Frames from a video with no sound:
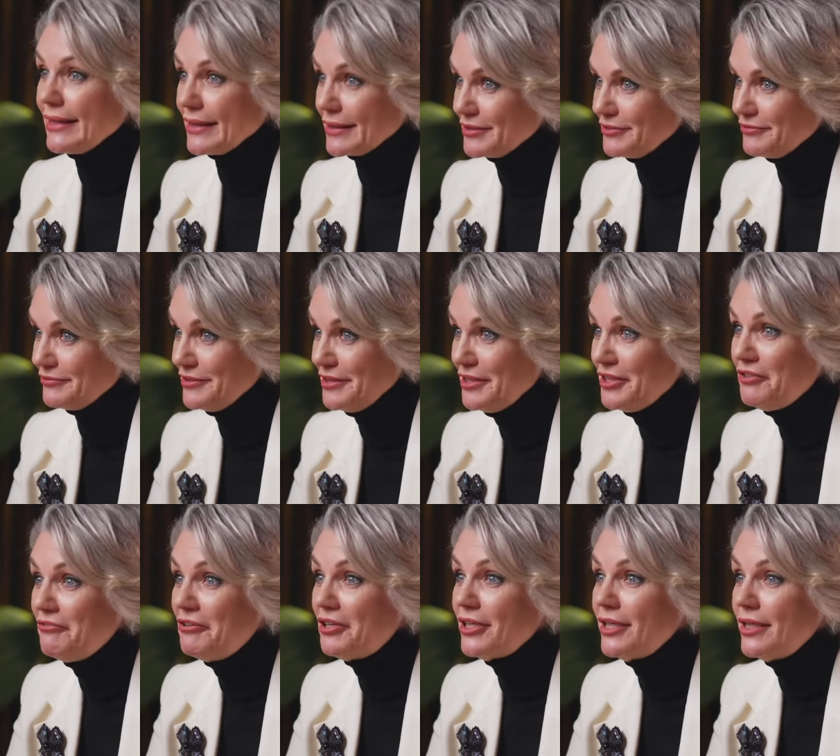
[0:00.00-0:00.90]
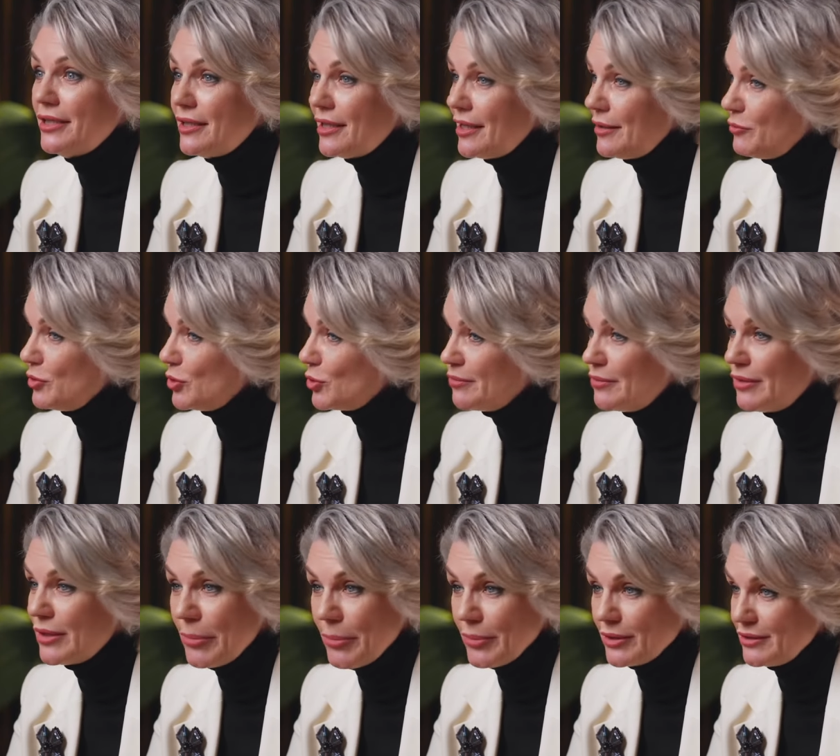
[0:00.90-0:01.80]
So you have
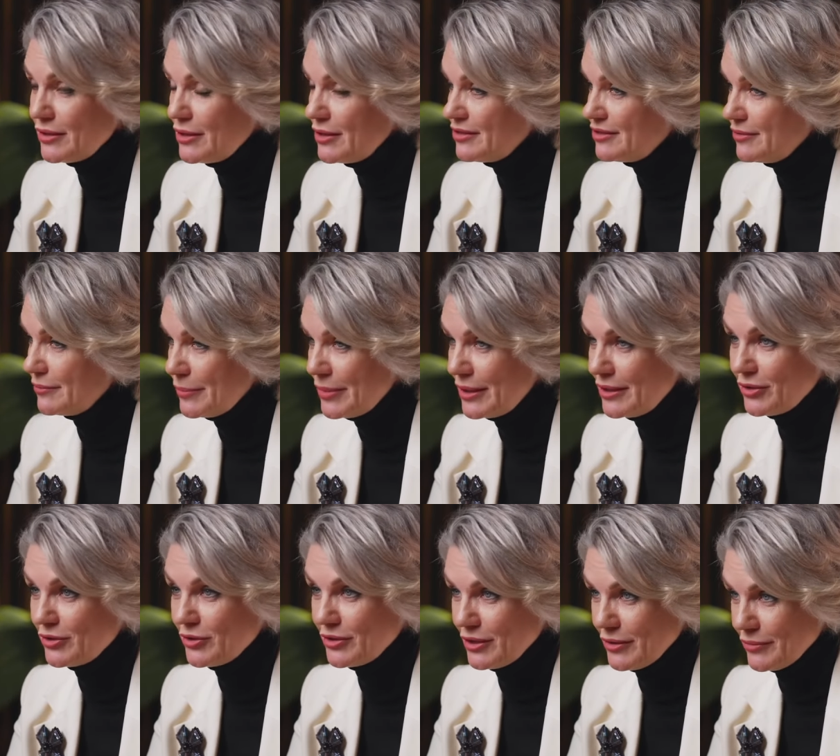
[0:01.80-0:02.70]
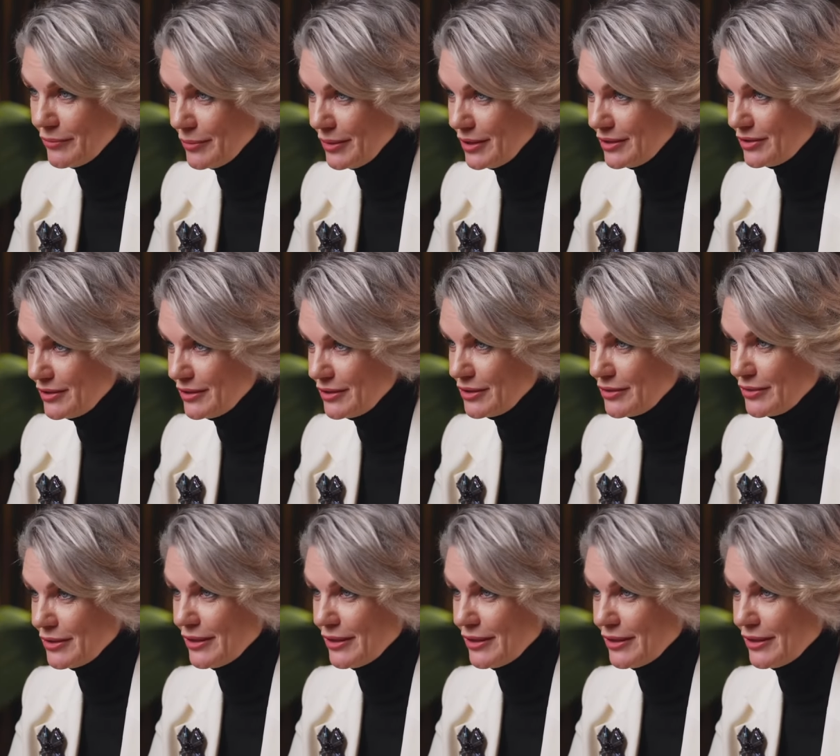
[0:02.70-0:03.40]
probably witnessed a plethora of pictures on